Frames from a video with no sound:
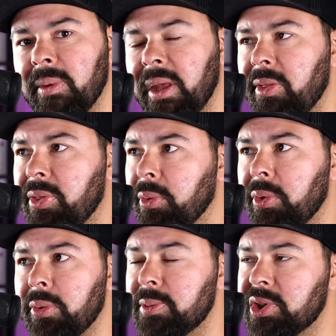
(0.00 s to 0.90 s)
get
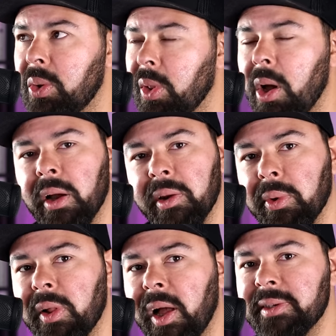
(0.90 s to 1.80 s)
through so long
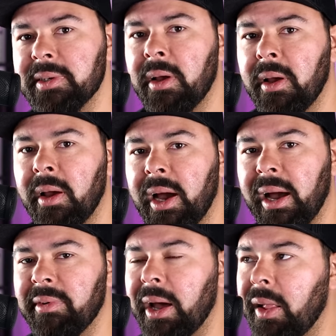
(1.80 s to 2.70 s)
and realize
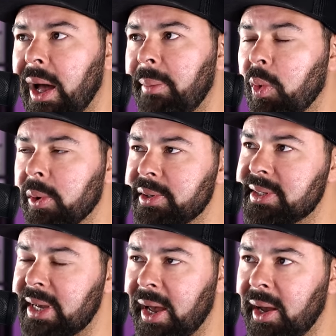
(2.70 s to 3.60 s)
I've got a lot more to
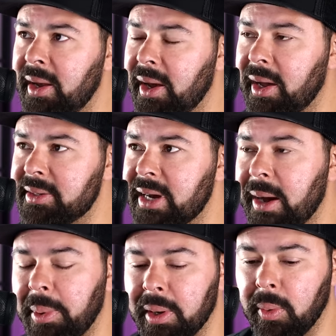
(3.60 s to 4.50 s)
say on a
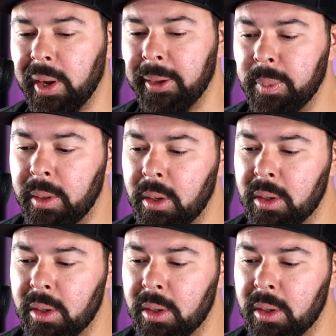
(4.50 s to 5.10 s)
topic, right?